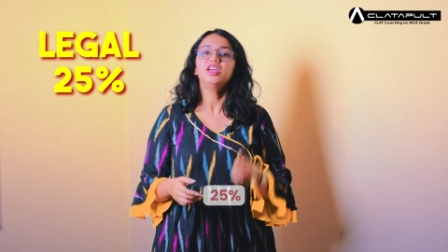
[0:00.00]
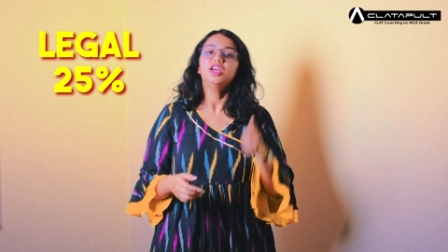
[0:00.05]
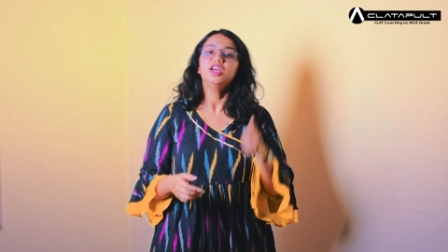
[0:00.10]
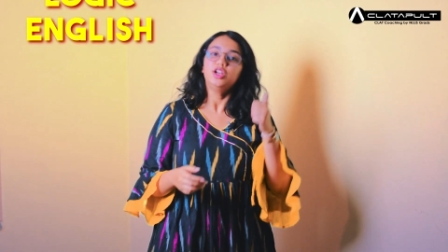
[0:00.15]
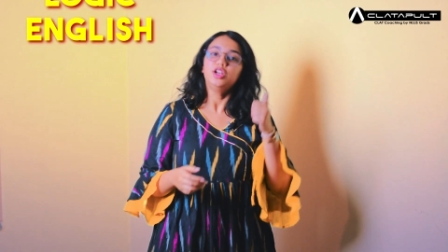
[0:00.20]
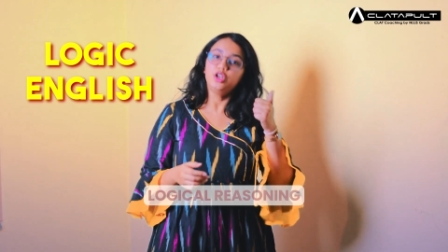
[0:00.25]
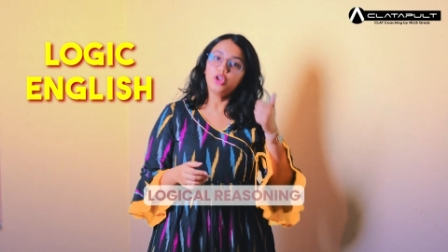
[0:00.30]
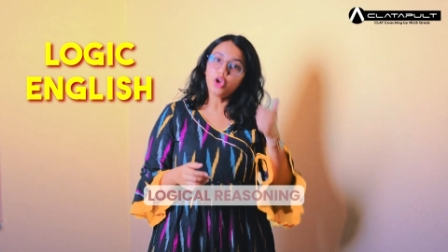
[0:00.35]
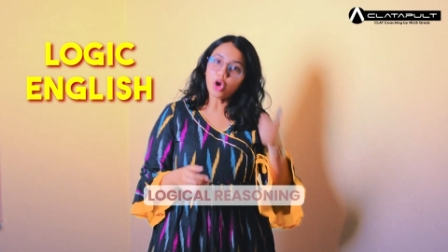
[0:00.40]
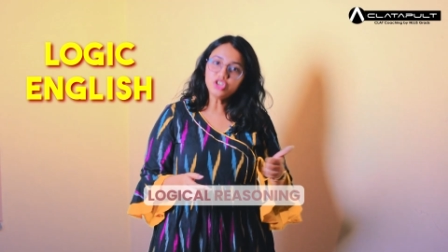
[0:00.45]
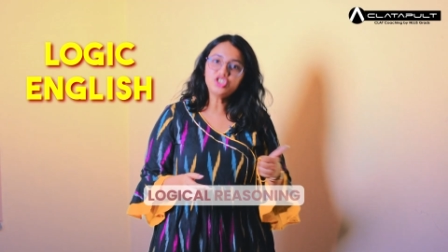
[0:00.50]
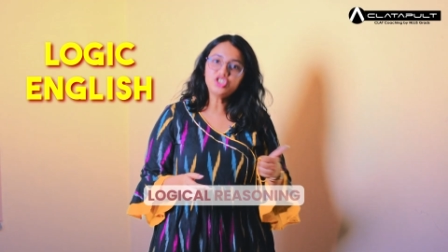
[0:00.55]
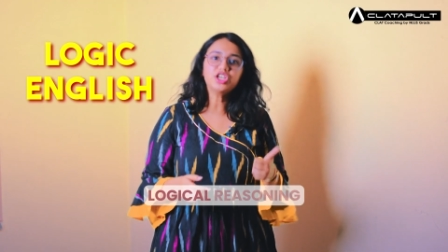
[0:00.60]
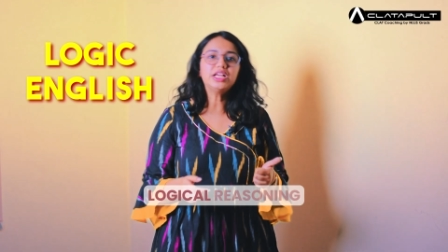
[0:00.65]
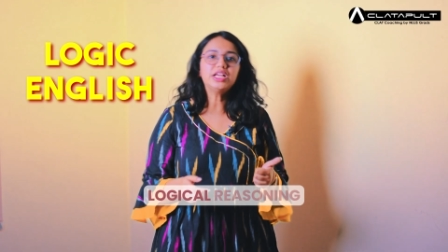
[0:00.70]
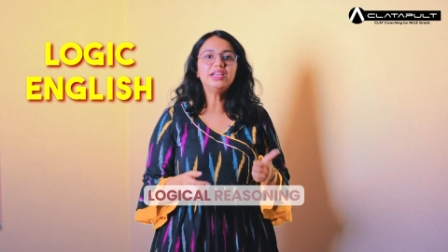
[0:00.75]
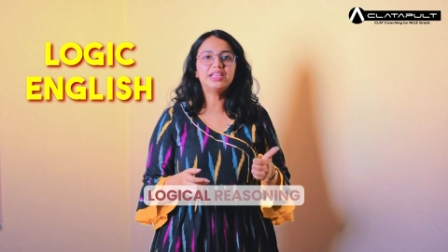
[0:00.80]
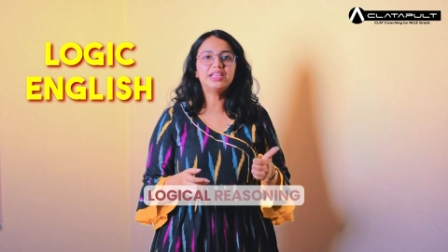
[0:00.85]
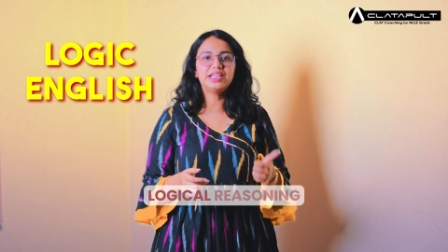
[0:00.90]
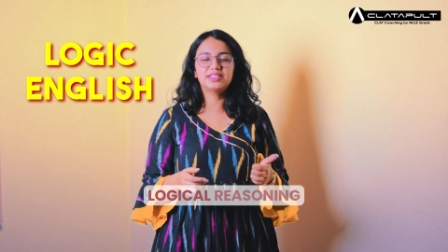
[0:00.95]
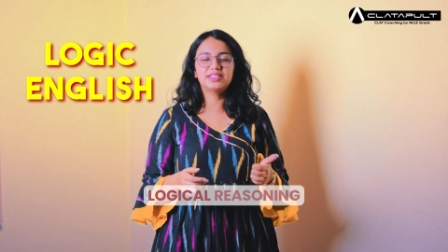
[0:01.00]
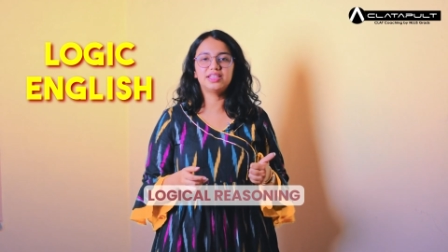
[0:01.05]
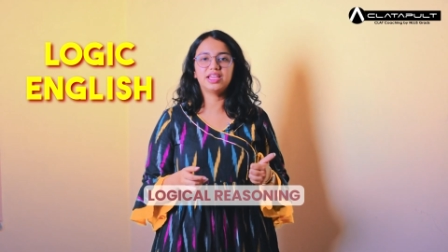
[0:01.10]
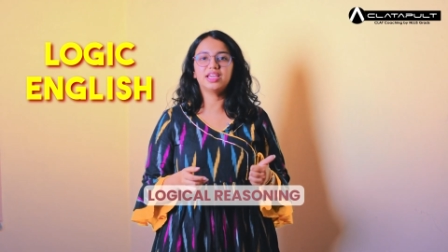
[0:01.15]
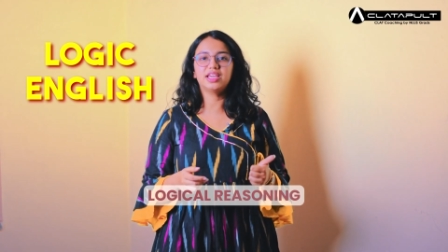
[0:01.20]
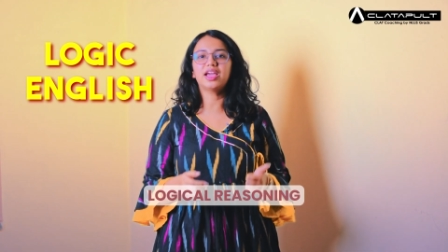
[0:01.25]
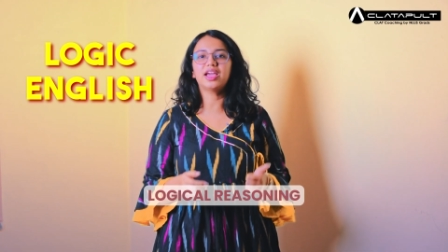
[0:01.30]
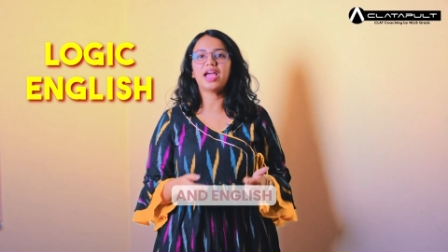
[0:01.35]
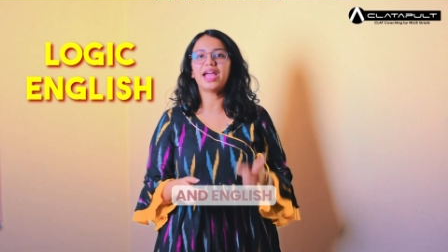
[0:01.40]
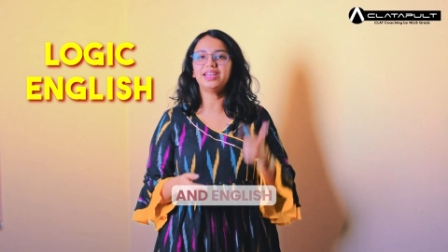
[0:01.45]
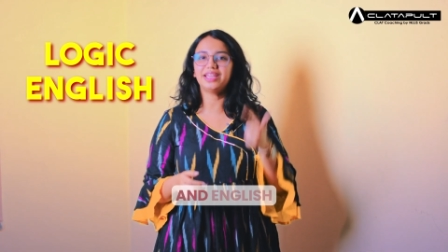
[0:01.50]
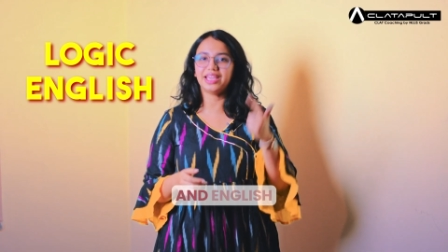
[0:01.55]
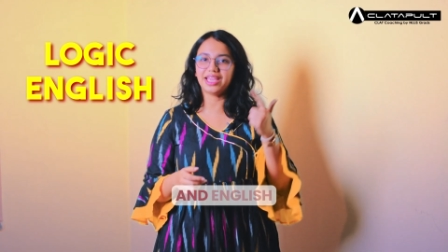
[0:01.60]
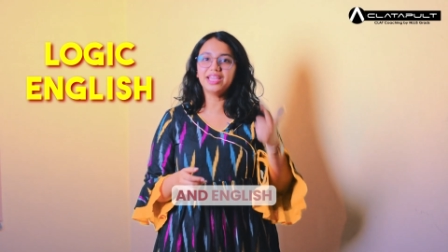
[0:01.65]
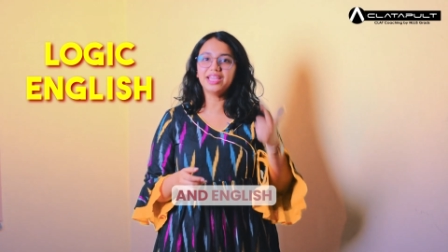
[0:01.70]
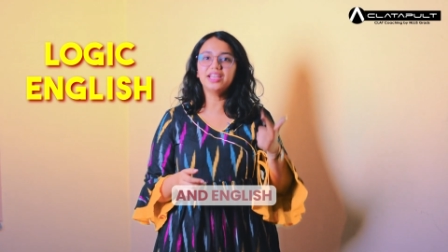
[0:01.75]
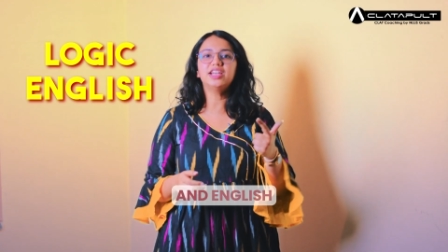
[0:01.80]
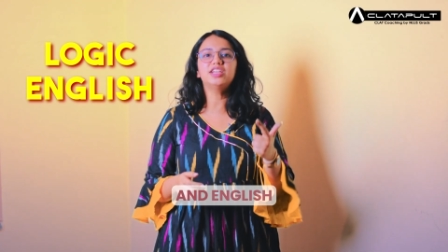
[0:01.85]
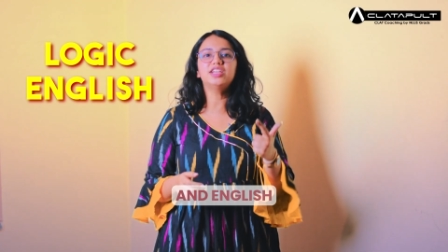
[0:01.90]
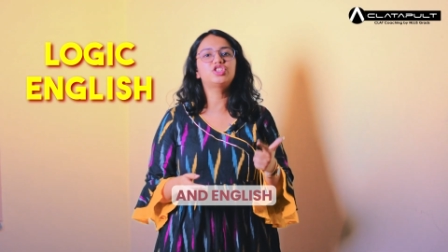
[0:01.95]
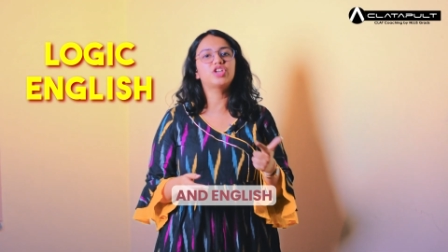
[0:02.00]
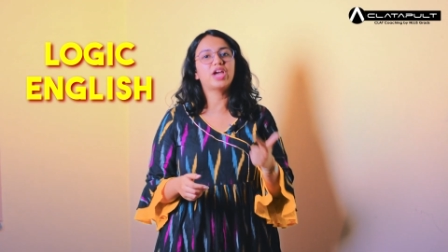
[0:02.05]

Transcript: Logical reasoning and English